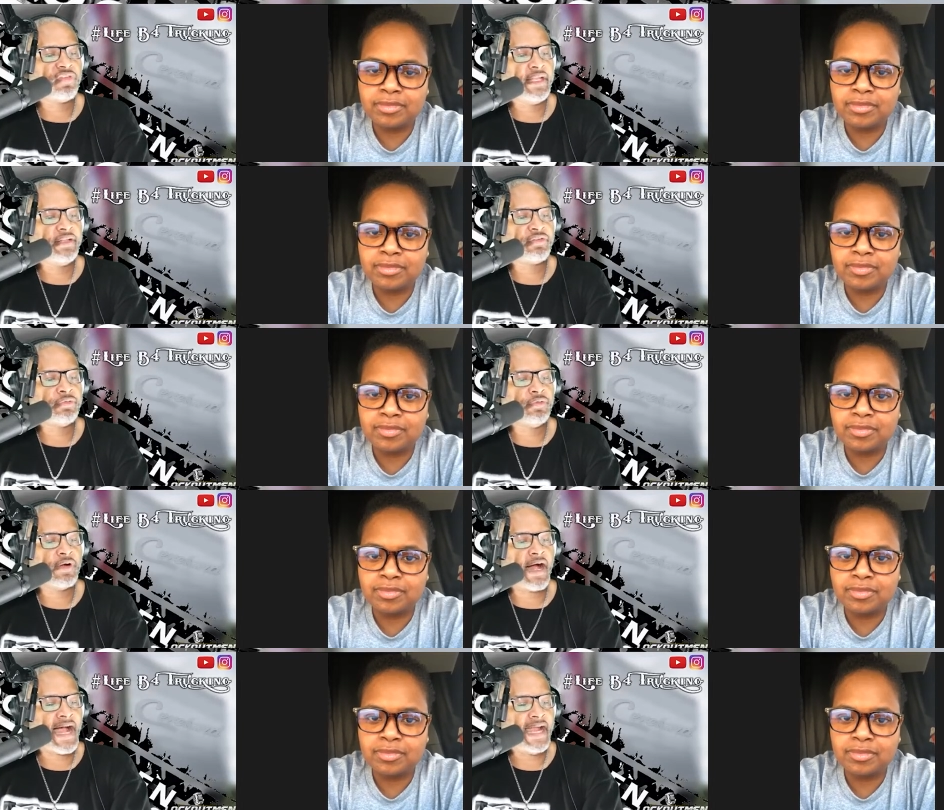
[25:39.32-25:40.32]
Speaker 1: into
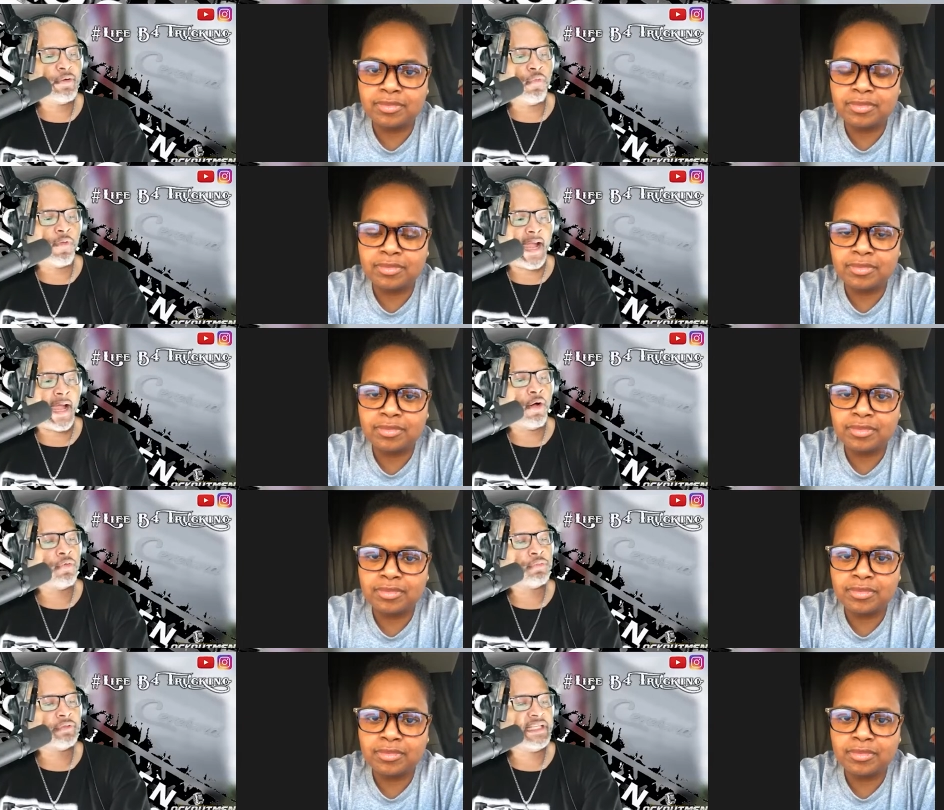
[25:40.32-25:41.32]

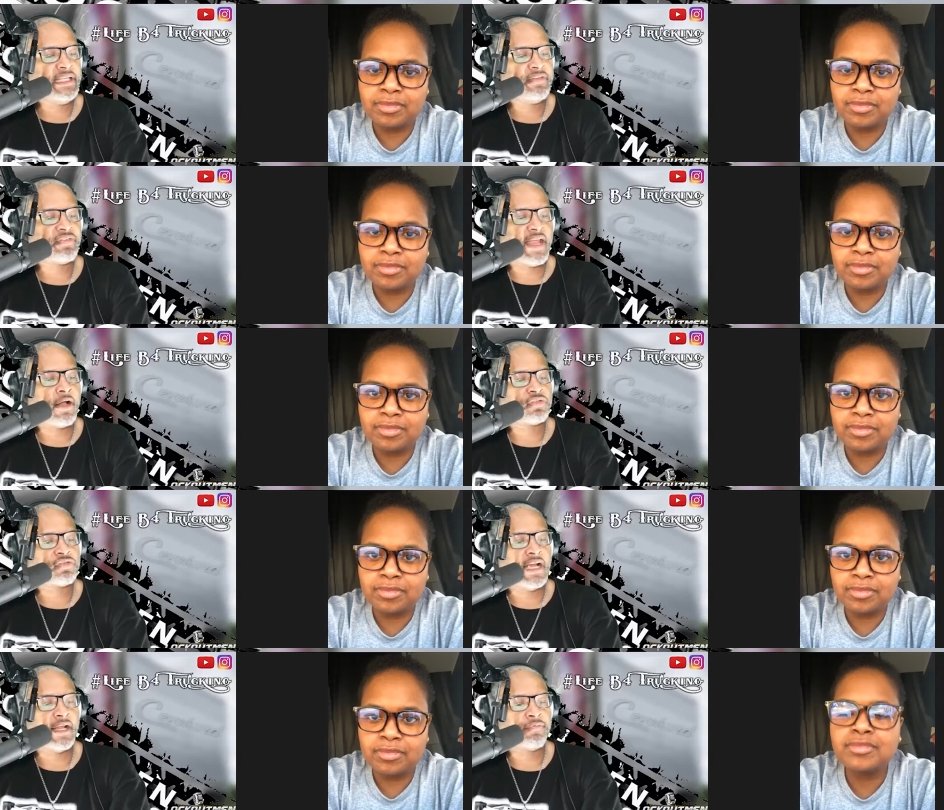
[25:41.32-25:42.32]
Idlewild, the
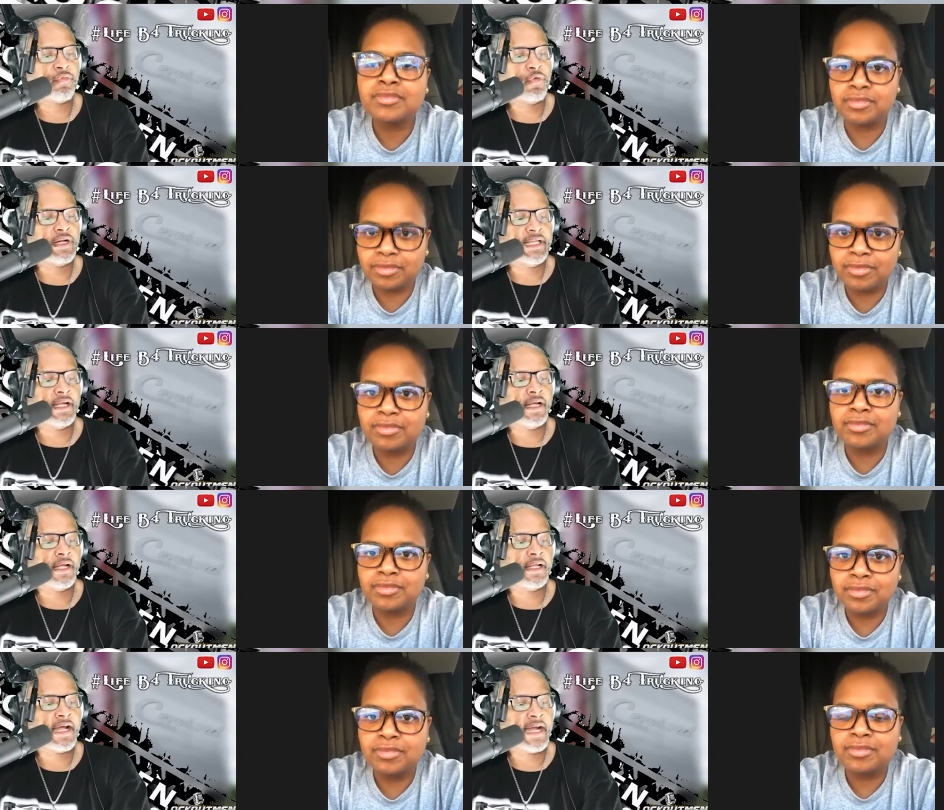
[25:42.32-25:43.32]
soundtrack for the
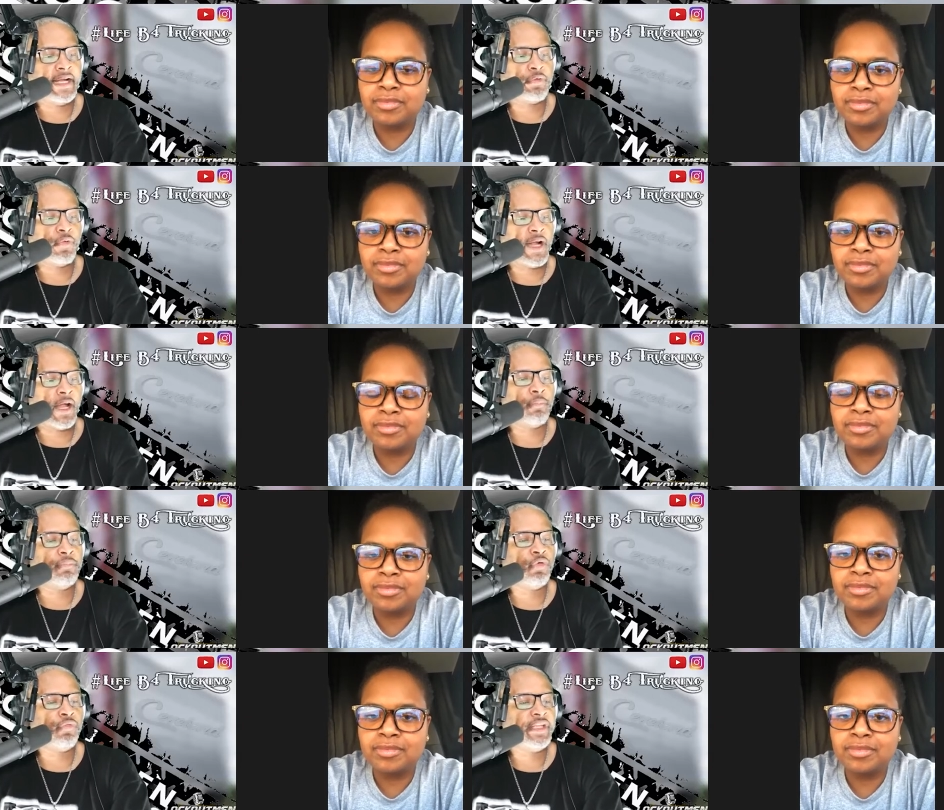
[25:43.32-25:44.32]
uh, Idlewild
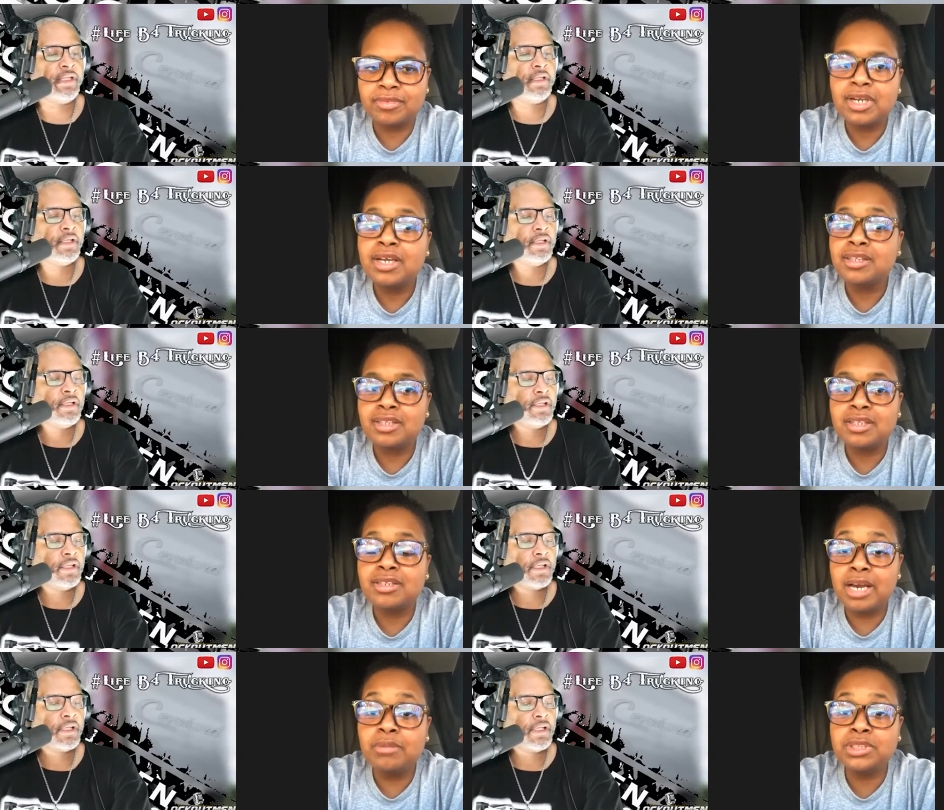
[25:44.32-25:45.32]
movie.
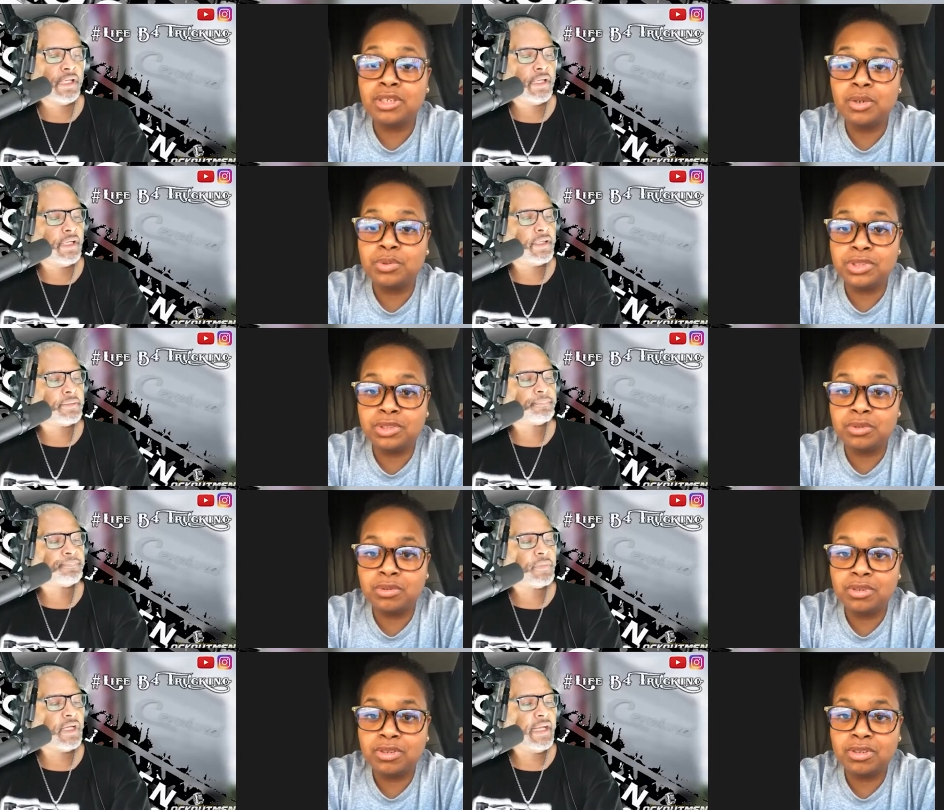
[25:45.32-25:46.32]
Speaker 2: That was a good one too.
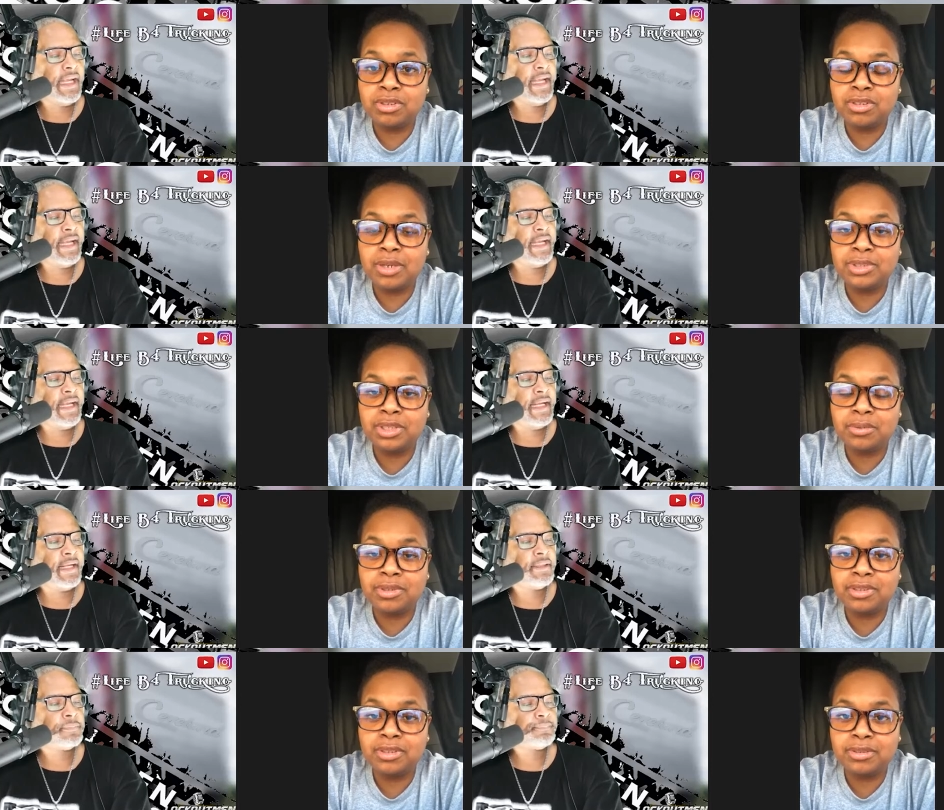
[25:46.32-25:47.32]
Speaker 1: And, that was a good and,
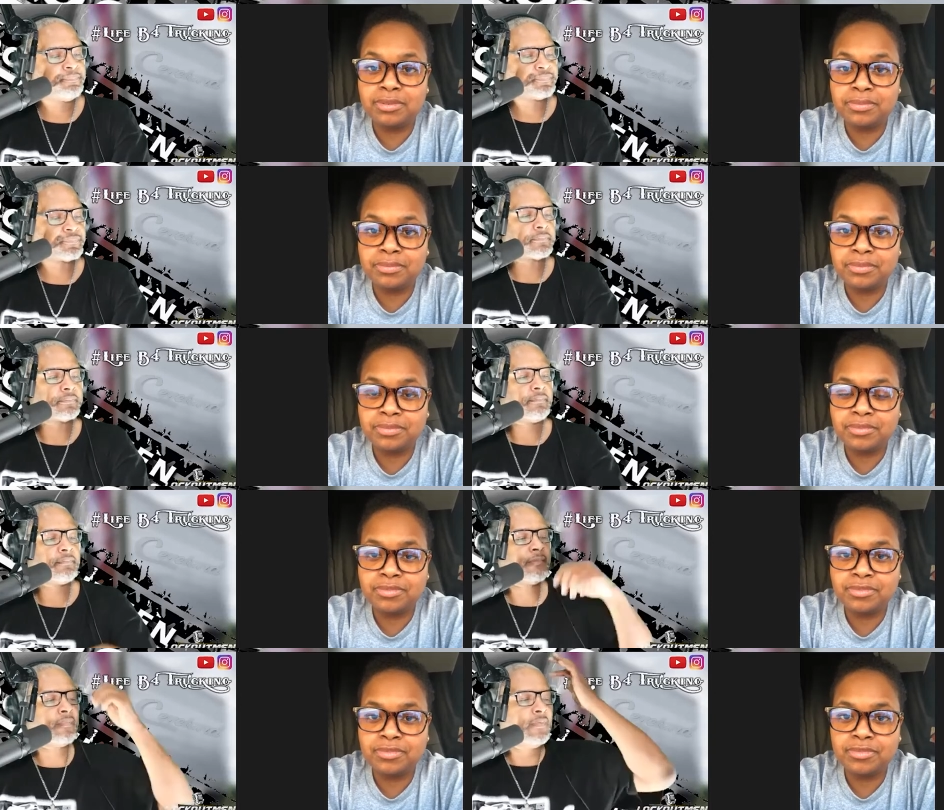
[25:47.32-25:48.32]
one.
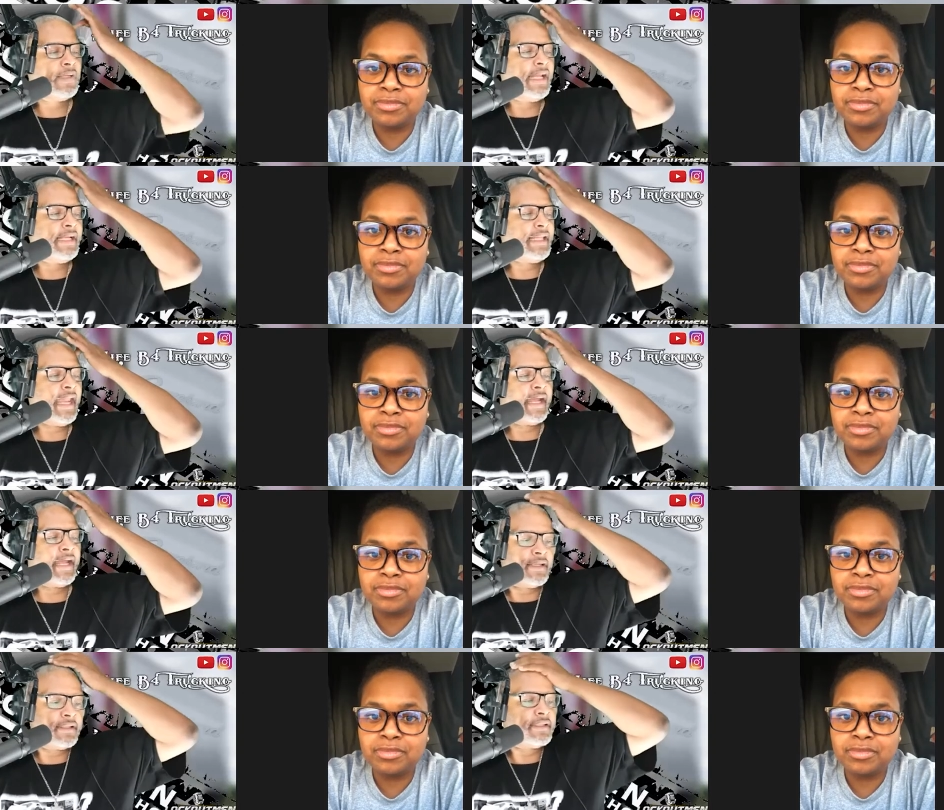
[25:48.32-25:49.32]
And yeah,
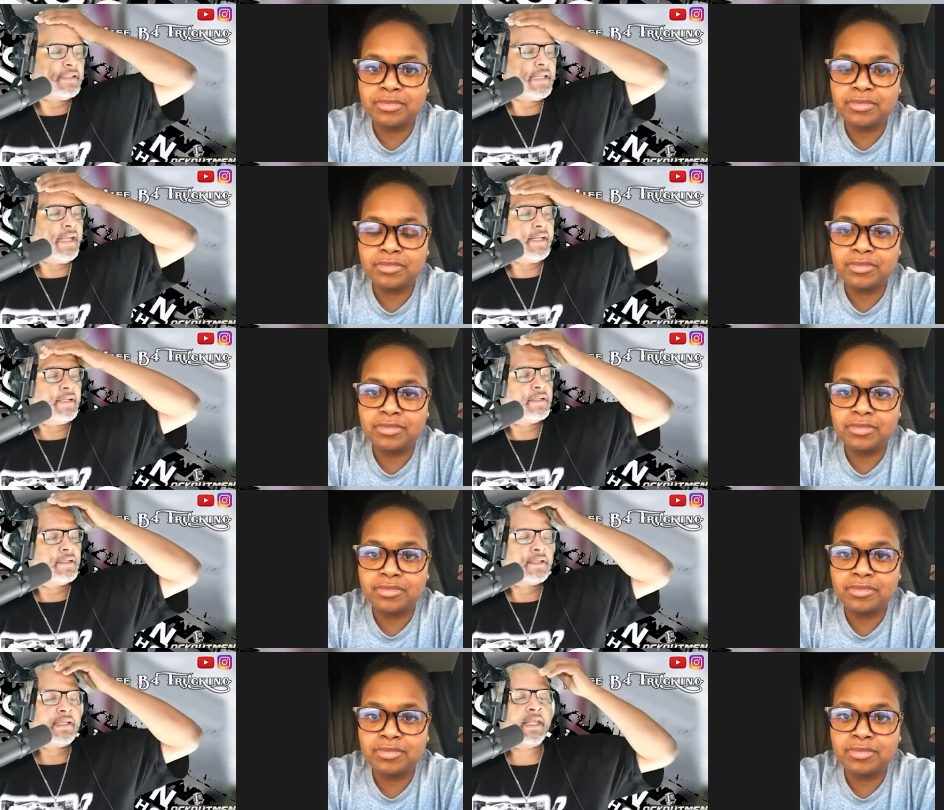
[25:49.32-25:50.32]
yeah,
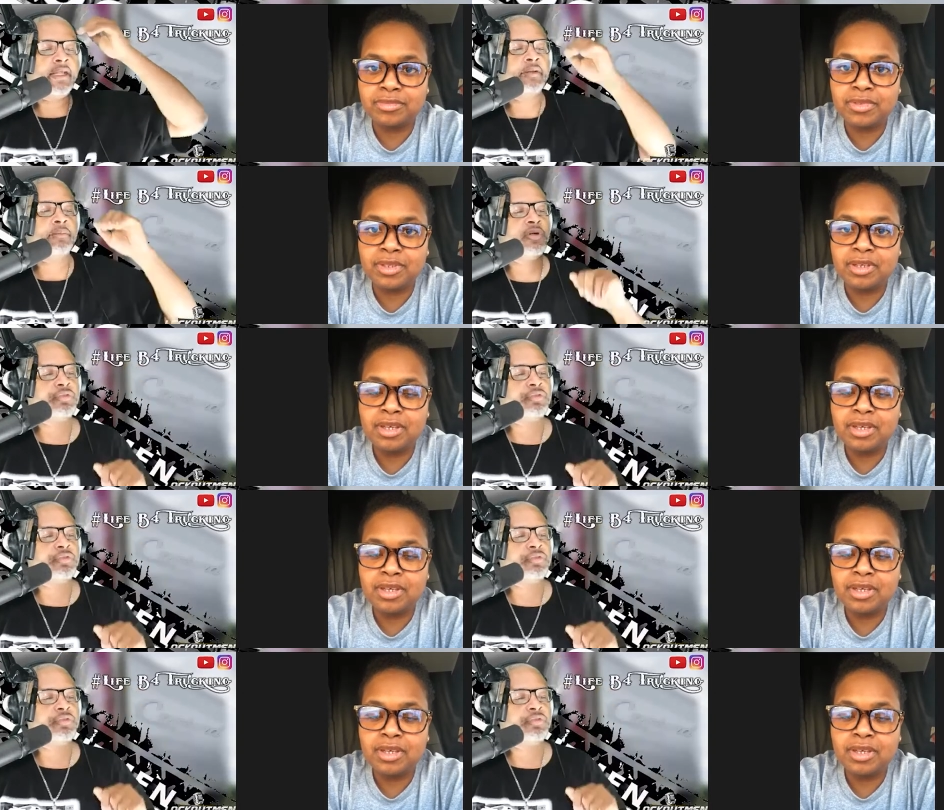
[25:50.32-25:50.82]
yeah, most